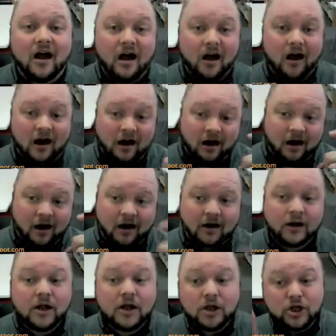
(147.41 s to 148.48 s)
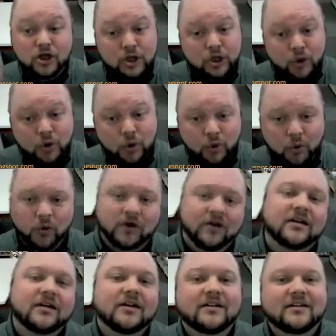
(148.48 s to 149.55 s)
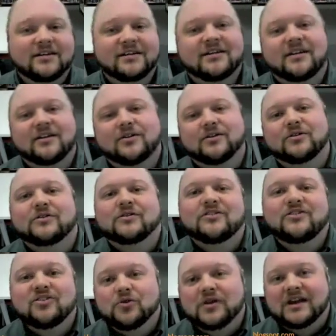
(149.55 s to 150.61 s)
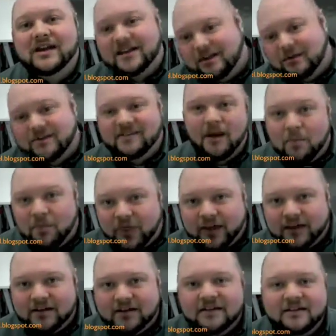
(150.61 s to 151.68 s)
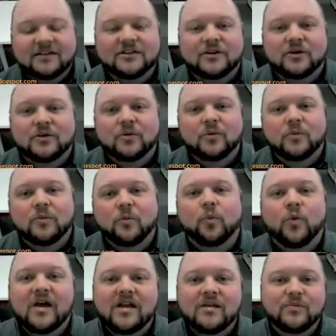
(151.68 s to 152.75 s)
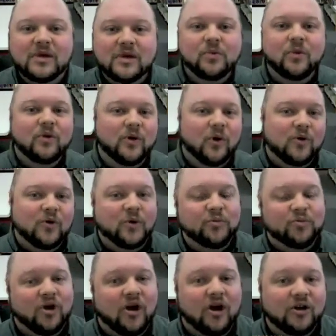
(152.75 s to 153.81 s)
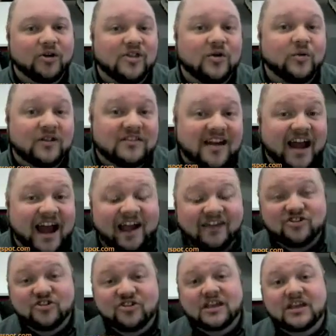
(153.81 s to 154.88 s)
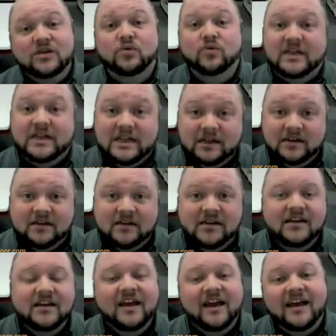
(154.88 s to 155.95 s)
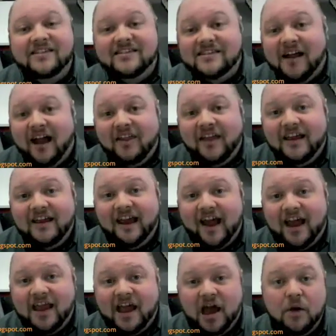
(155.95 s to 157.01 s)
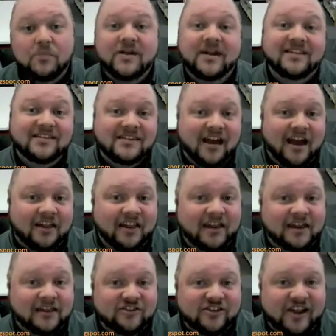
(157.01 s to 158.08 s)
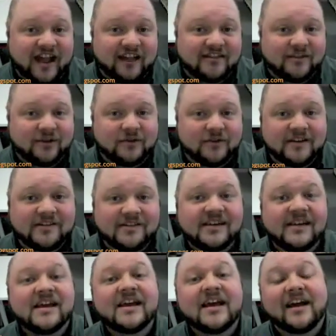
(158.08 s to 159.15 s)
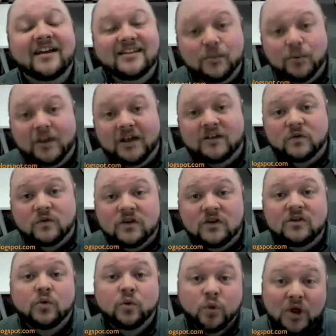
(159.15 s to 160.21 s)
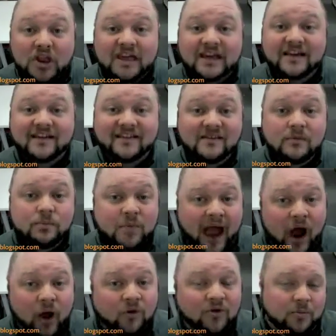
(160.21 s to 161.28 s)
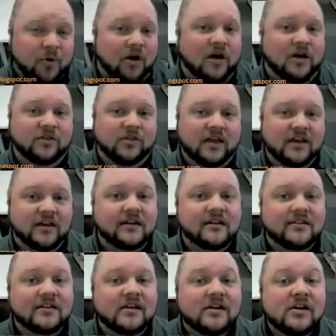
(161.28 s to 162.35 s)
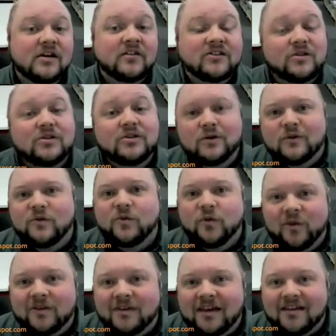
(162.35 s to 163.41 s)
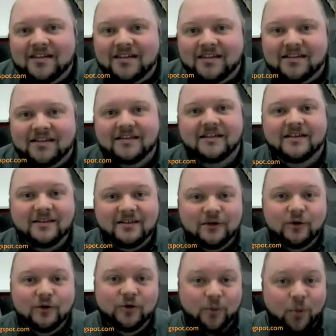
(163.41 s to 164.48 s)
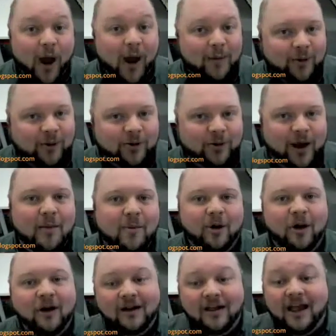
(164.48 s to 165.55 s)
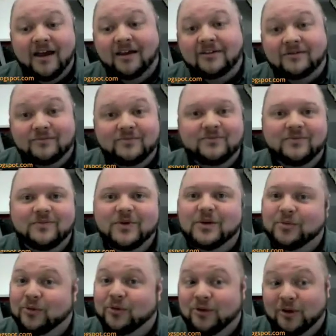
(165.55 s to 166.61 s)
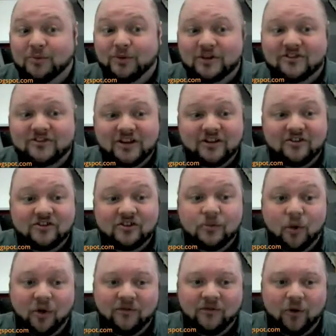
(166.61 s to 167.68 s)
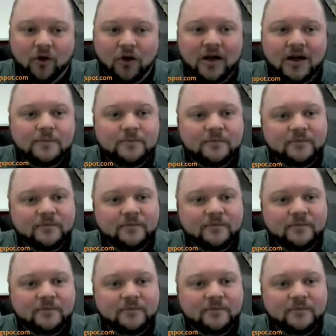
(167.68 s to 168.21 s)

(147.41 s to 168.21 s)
are you, doing something, when people go to a blog, they want to actually read. It's not like IM, it's not like a chat service. It's a place for you to really expound upon things. So use full sentences, use proper grammar, and people will appreciate you more for it.